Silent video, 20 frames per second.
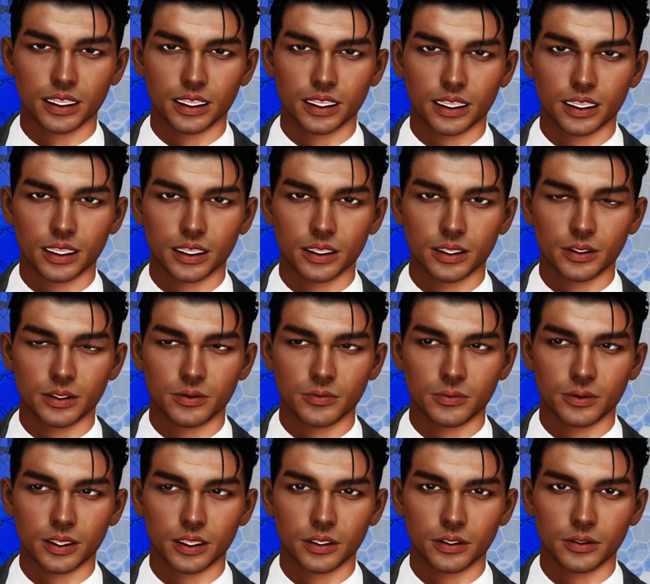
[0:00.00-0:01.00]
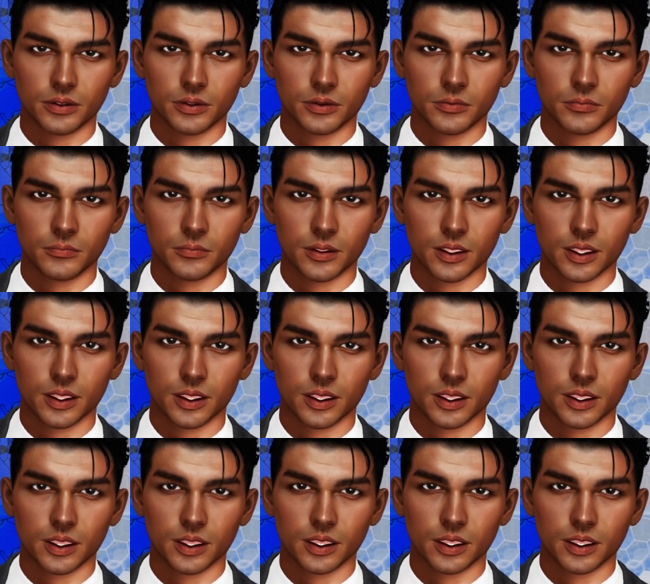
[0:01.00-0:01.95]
will be the tiki slash water,